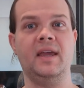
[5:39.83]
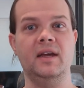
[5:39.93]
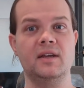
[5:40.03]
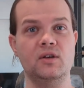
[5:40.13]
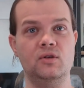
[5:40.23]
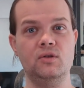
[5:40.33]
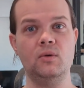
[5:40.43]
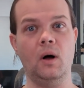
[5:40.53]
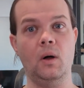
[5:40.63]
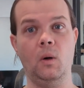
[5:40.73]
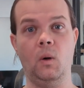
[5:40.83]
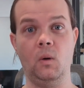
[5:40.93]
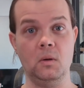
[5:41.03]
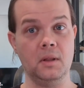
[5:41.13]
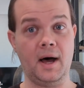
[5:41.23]
It can do a
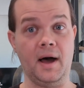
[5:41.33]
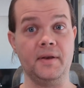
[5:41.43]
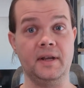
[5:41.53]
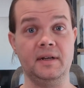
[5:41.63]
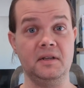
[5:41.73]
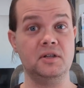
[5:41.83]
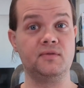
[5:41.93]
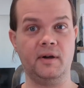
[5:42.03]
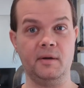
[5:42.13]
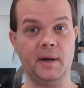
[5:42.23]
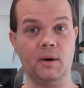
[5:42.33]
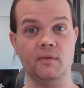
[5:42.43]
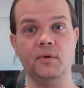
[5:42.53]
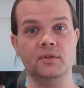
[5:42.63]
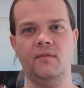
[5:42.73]
whole lot, and it is very powerful.